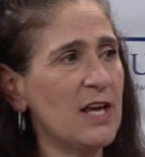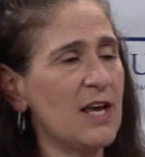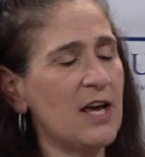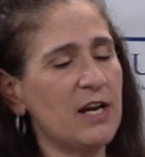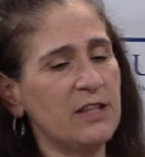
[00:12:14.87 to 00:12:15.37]

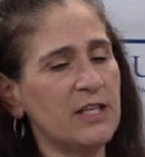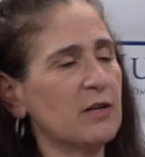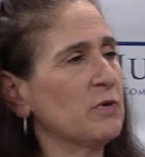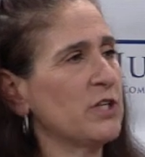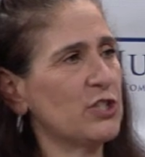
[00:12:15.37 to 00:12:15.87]
and I think
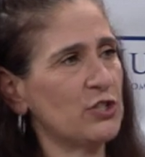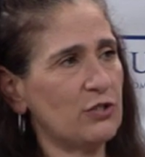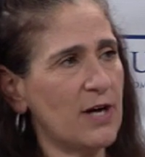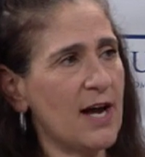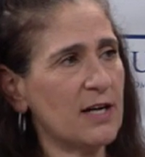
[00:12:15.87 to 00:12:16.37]
it really
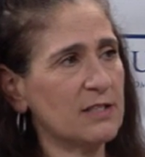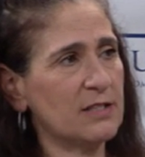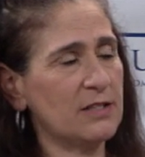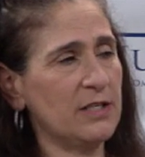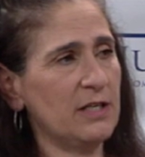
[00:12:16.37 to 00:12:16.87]

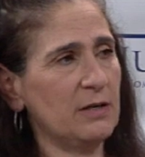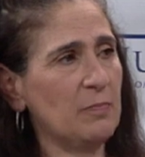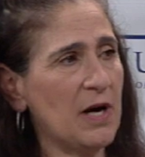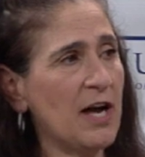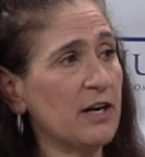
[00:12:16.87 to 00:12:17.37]
distracts the
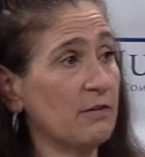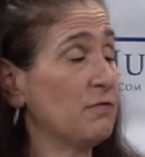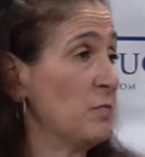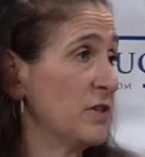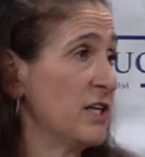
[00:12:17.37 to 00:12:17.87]
buyer
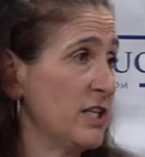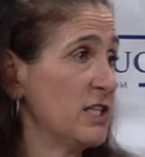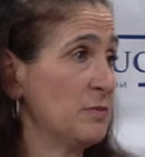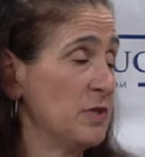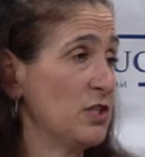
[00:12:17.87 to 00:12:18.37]
from what they
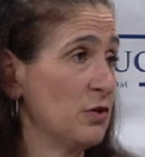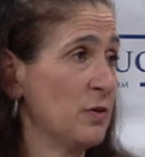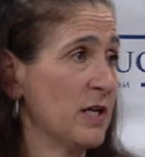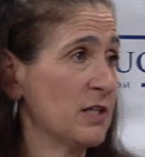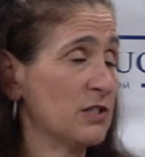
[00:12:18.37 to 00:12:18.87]
need to be doing.